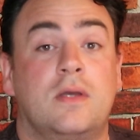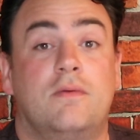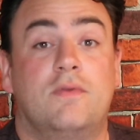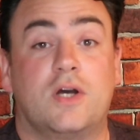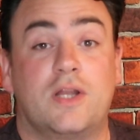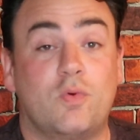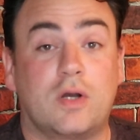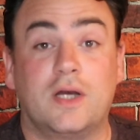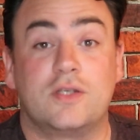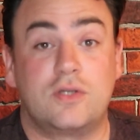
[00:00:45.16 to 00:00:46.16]
regarding what
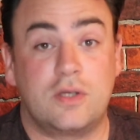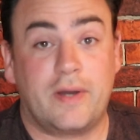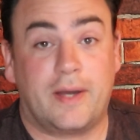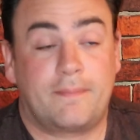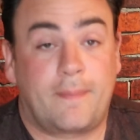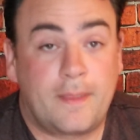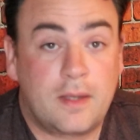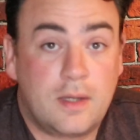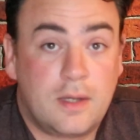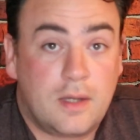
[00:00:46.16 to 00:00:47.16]
country you're at.
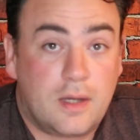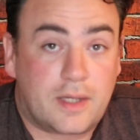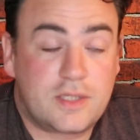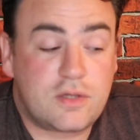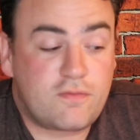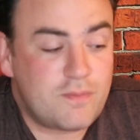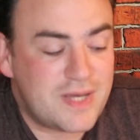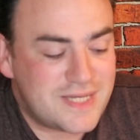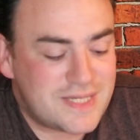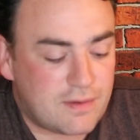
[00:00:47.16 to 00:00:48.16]
Okay, so for me,
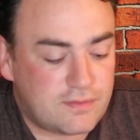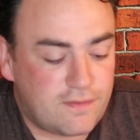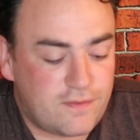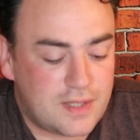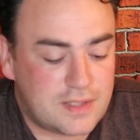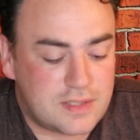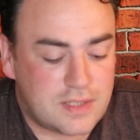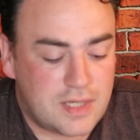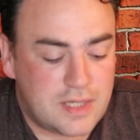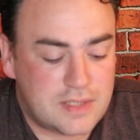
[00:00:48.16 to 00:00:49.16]
self-defense
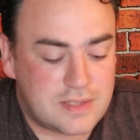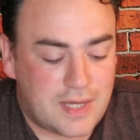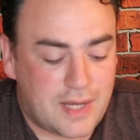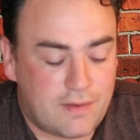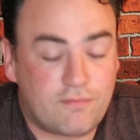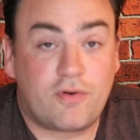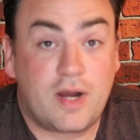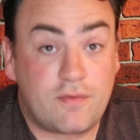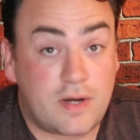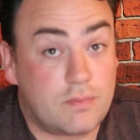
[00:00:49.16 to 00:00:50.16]
is very,
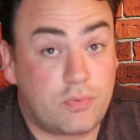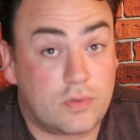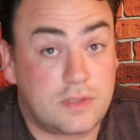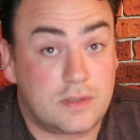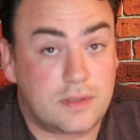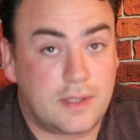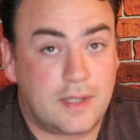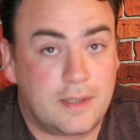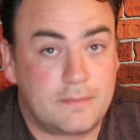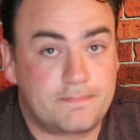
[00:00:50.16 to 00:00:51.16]
very important
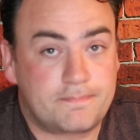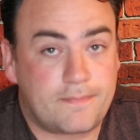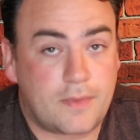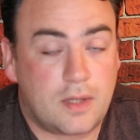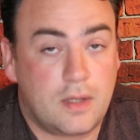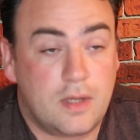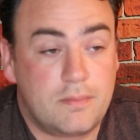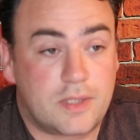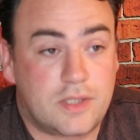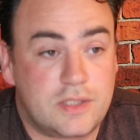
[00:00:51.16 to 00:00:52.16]

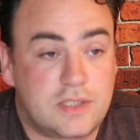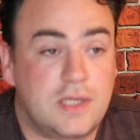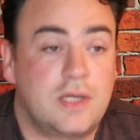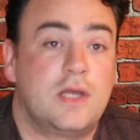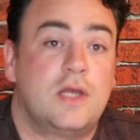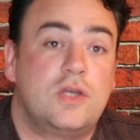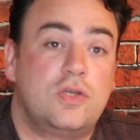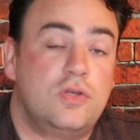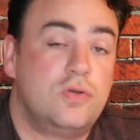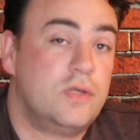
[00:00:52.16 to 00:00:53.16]
because
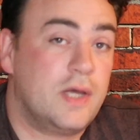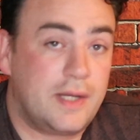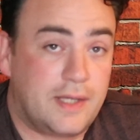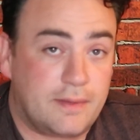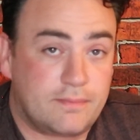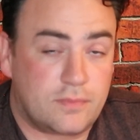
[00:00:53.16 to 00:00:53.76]
you learn it